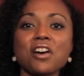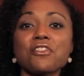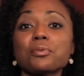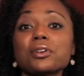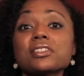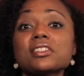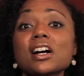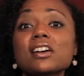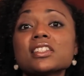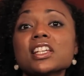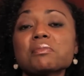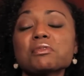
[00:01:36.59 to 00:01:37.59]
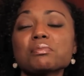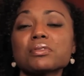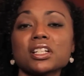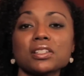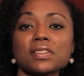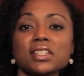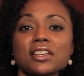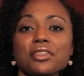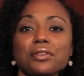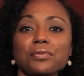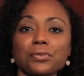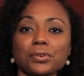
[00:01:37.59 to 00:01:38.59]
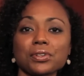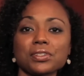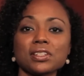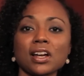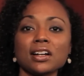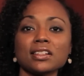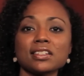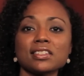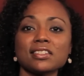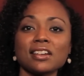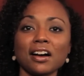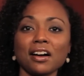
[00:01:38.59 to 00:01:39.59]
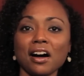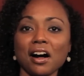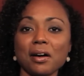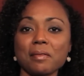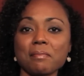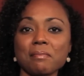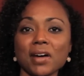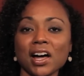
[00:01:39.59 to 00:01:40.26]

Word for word: For more style tips, please visit thefrugalstylist.com.